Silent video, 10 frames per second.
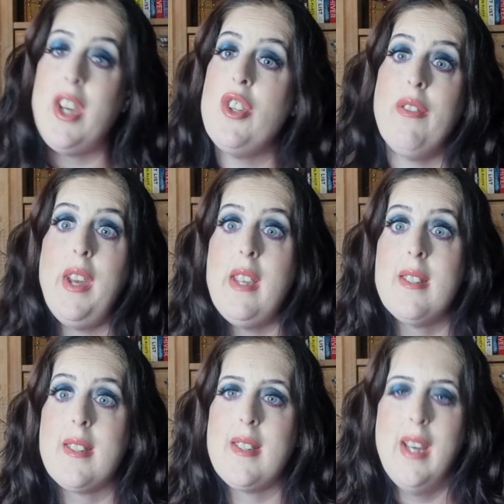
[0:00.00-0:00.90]
change
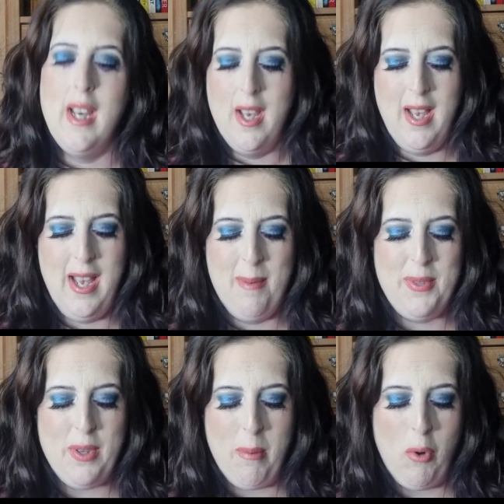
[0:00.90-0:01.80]
your face.
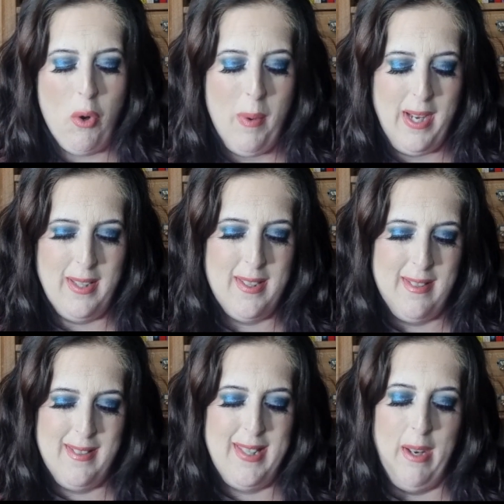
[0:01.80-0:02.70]
So I'm
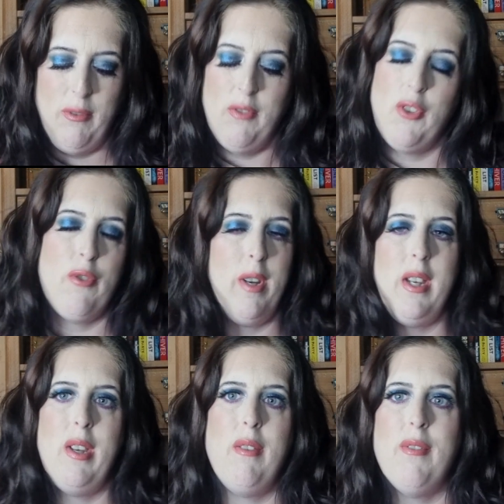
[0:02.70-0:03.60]
always down
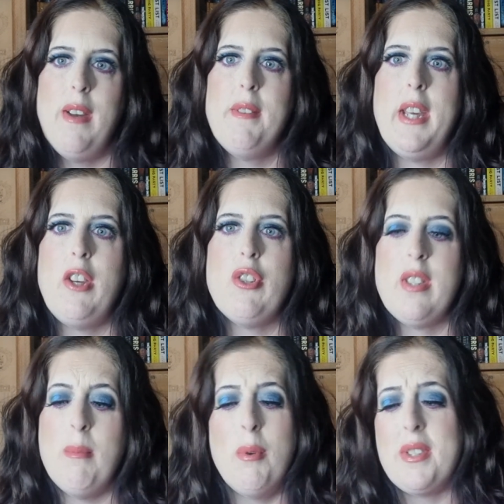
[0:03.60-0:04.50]
for trying new
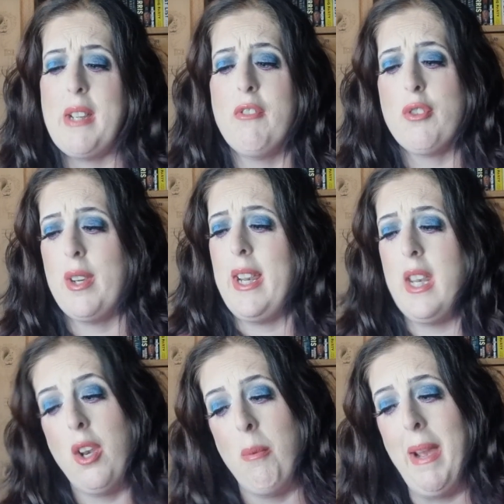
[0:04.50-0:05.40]
foundations. I'm always down for
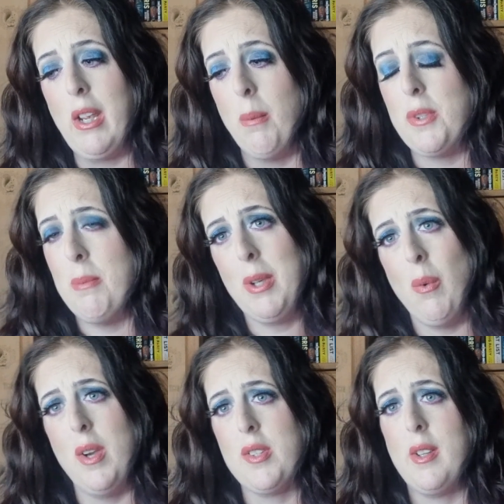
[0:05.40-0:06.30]
trying new makeup,
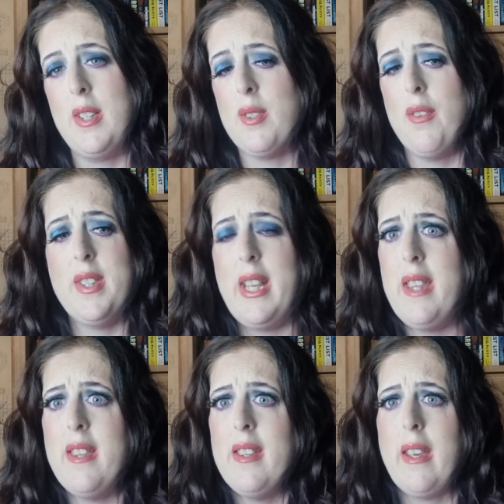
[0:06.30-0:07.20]
to be quite honest. So
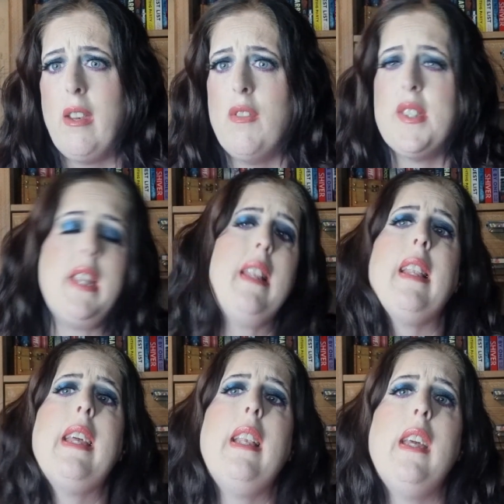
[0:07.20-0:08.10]
if there's anything that you've
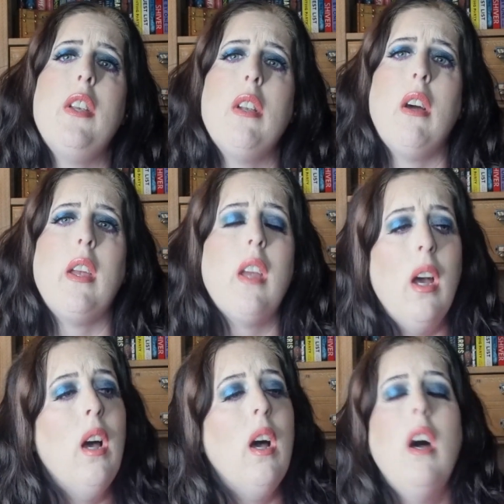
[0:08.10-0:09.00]
seen lately and you're
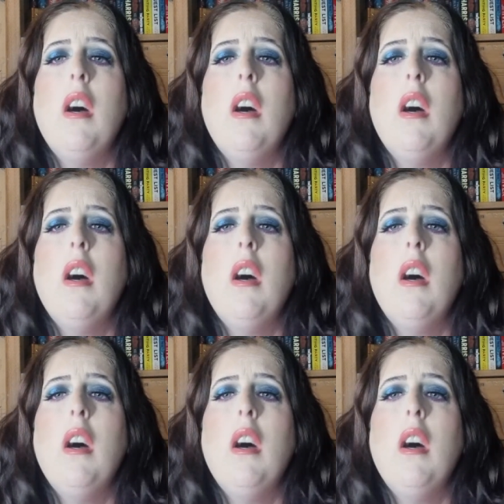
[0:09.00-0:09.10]
like,